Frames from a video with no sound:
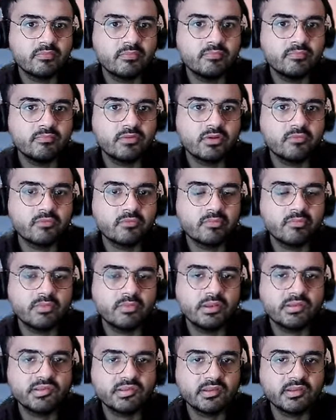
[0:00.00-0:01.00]
one of the,
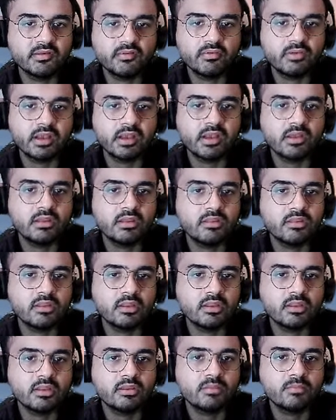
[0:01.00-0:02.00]
let's say knight
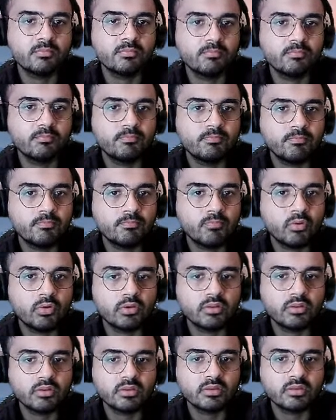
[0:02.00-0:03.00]
e6, pawn
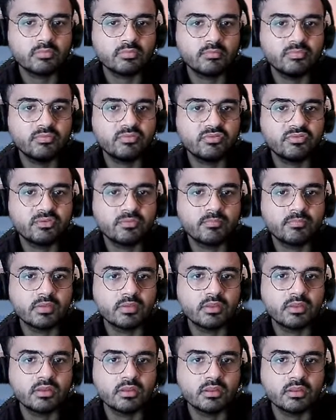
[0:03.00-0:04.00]
e6, bishop
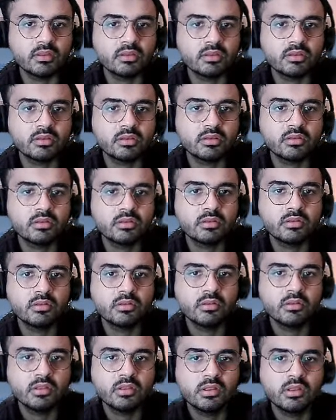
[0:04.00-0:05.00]
e6,
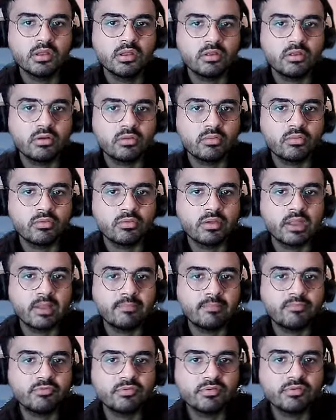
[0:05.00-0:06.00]
rook
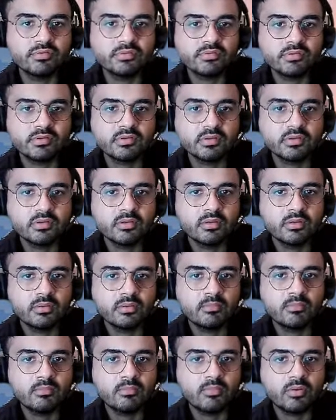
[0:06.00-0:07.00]
captures,
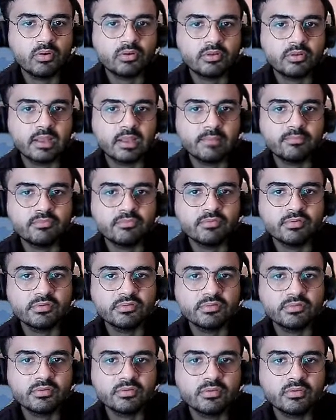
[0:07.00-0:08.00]
pawn
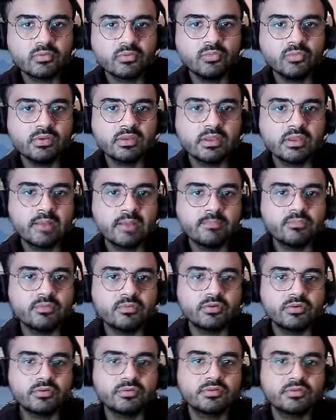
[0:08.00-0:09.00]
captures, queen
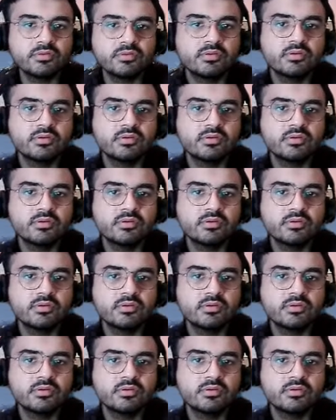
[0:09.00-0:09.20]
captures.